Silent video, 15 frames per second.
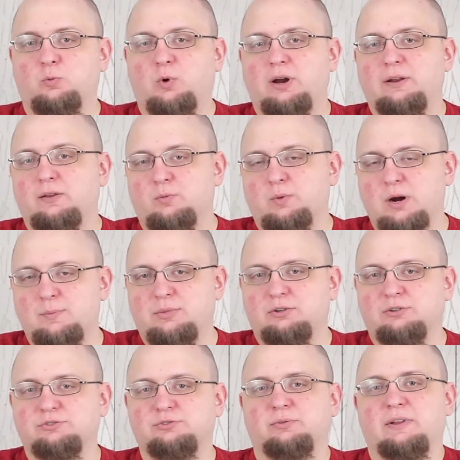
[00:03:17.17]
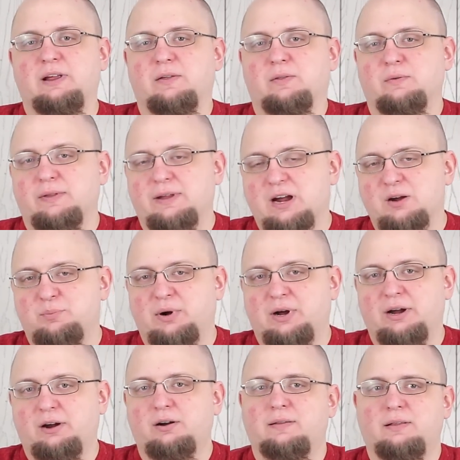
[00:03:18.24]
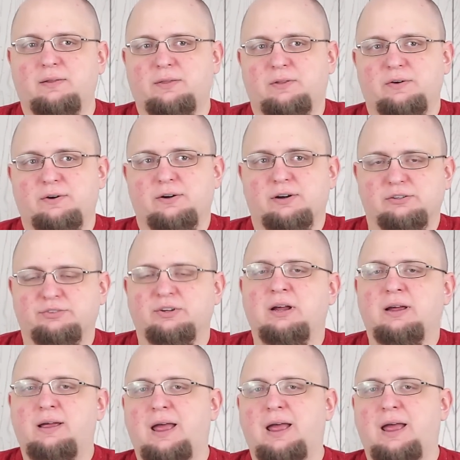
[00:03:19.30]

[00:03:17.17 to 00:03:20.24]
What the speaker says: One, the Rebels, the other, the Empire, and the third is